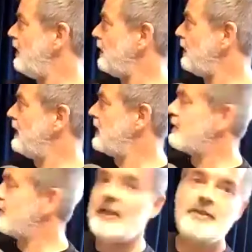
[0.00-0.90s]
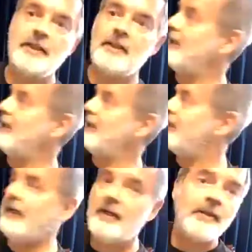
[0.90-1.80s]
I don't think this means that God
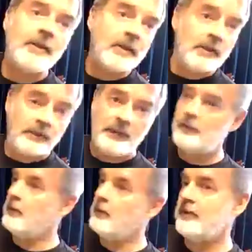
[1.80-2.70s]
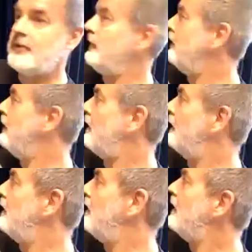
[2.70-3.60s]
isn't there when 1 or 2
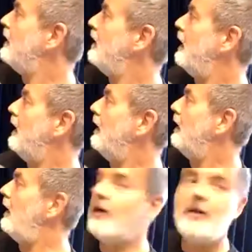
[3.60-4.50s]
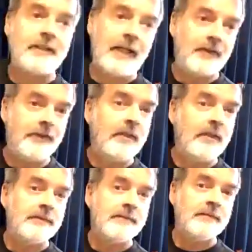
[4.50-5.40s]
aren't gathered,
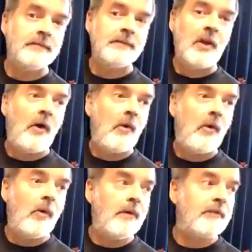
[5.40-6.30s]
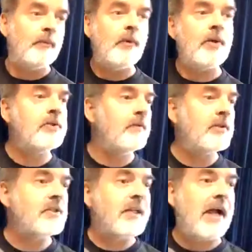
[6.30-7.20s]
or if 1 or 2 of us
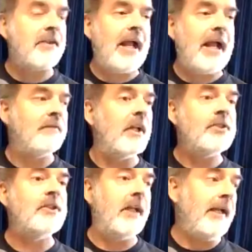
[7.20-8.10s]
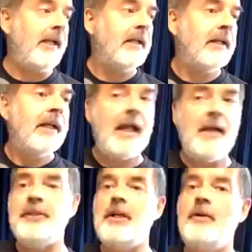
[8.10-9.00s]
gather to have lunch today and
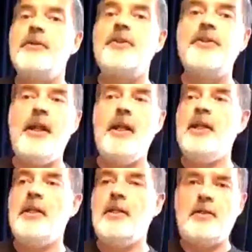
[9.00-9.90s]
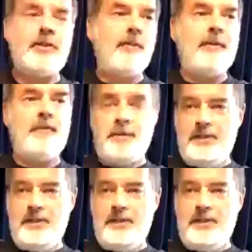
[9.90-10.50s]
we don't say, stop everyone,